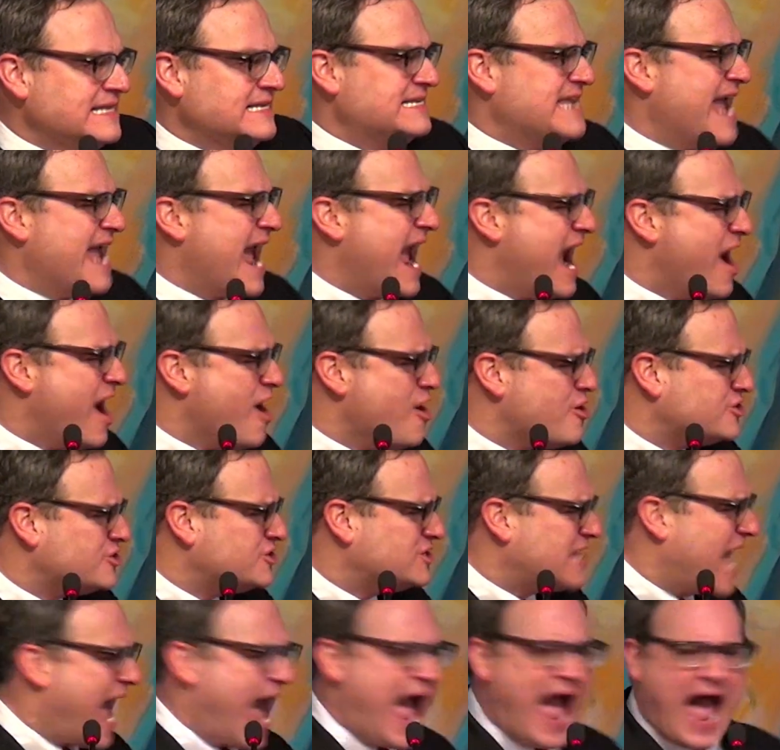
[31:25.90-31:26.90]
dares
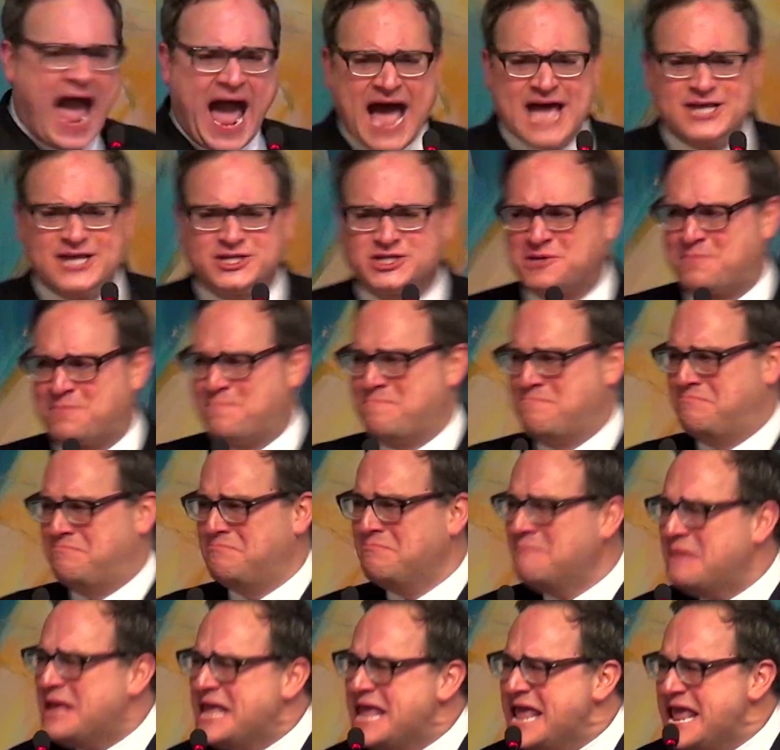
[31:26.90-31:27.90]
to ask
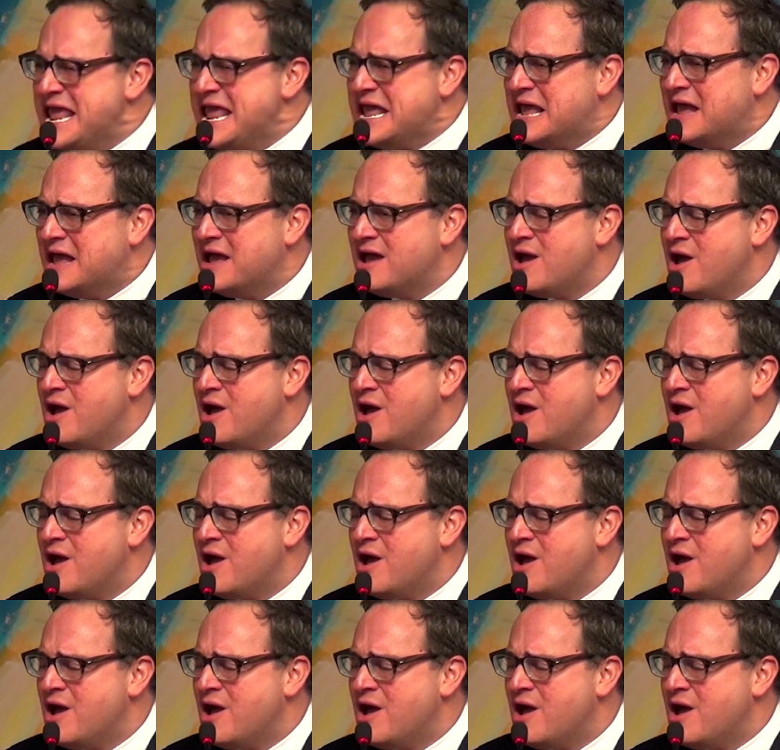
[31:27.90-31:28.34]
me